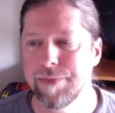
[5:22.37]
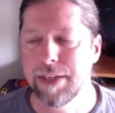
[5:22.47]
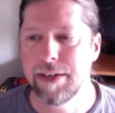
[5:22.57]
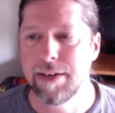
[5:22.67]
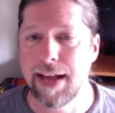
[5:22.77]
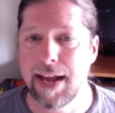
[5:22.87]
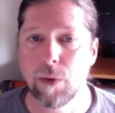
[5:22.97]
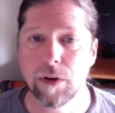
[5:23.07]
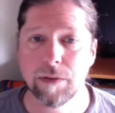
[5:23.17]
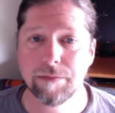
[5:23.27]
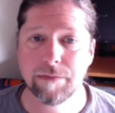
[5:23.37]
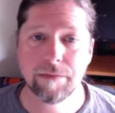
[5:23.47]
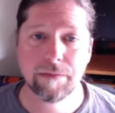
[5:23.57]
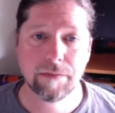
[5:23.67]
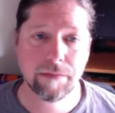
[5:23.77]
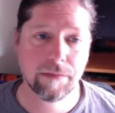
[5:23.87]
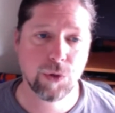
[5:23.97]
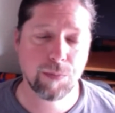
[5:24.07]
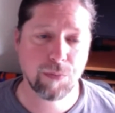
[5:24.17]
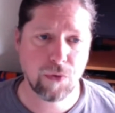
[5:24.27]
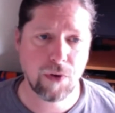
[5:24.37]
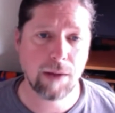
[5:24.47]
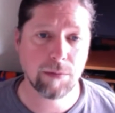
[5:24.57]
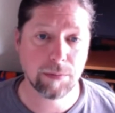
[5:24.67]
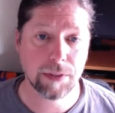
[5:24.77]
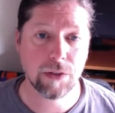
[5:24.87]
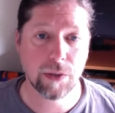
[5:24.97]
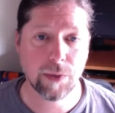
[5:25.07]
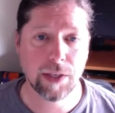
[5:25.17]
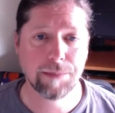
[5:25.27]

in an hour, you're probably doing well.